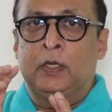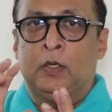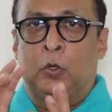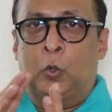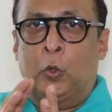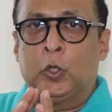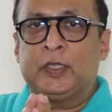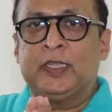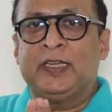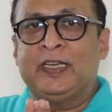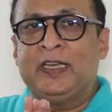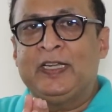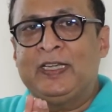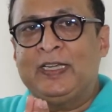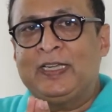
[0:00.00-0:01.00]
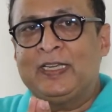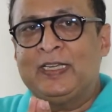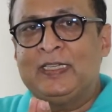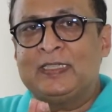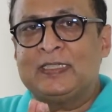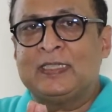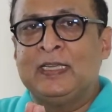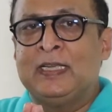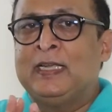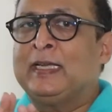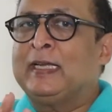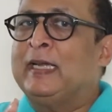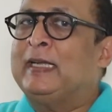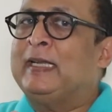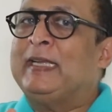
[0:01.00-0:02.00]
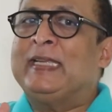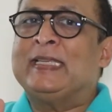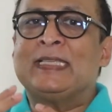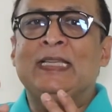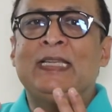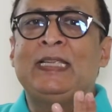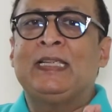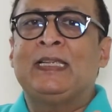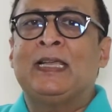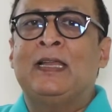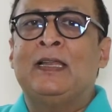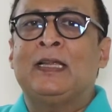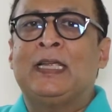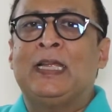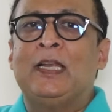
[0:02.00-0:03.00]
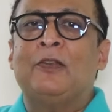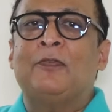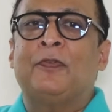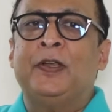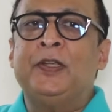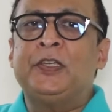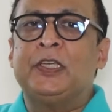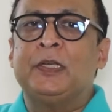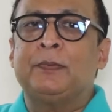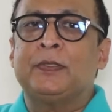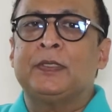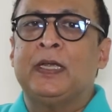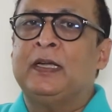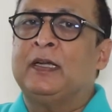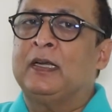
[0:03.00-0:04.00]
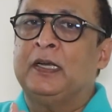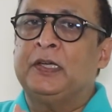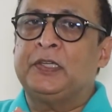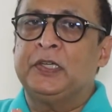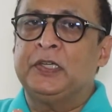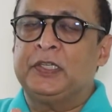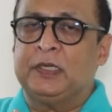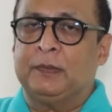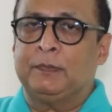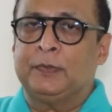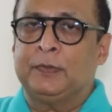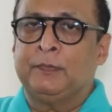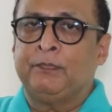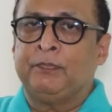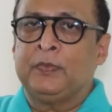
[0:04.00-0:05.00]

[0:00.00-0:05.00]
Overthinking details can easily kill friendships and relationships.